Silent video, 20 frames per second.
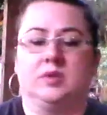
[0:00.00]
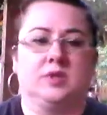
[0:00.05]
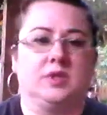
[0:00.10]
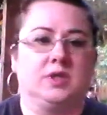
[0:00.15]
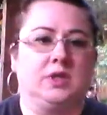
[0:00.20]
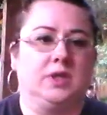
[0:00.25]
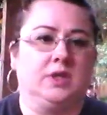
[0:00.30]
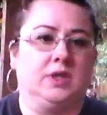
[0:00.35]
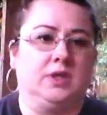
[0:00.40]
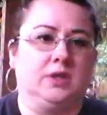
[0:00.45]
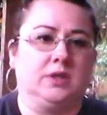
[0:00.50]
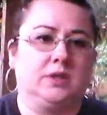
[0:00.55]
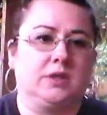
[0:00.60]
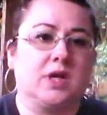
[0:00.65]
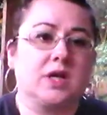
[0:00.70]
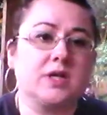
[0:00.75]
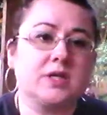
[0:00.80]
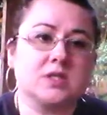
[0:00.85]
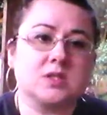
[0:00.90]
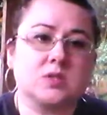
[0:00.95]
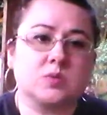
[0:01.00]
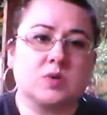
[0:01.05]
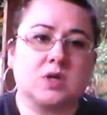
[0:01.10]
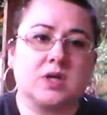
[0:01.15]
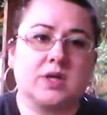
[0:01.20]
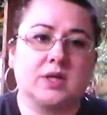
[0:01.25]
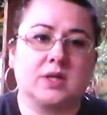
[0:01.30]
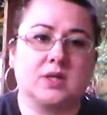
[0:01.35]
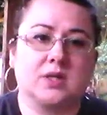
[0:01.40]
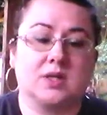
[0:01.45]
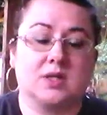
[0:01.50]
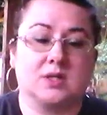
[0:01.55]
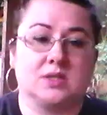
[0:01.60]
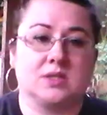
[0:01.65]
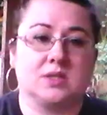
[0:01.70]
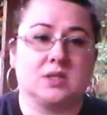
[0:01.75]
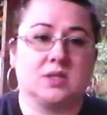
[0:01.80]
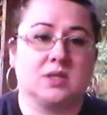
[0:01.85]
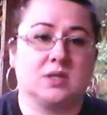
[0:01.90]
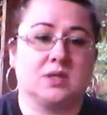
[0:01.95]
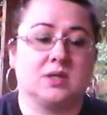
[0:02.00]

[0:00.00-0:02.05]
the youngest one, it's